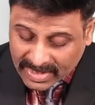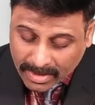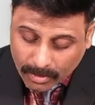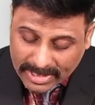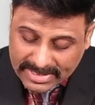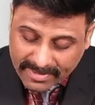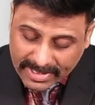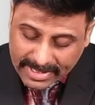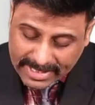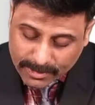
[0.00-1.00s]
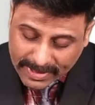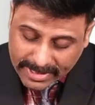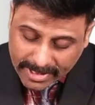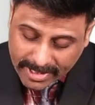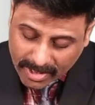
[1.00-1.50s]
What is given here?
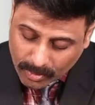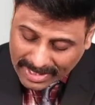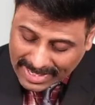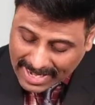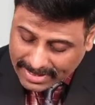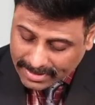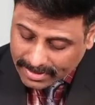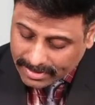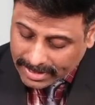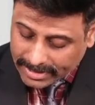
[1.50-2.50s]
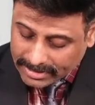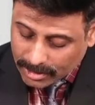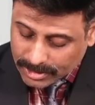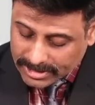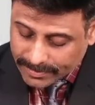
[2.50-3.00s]
Expected return 1,90,000.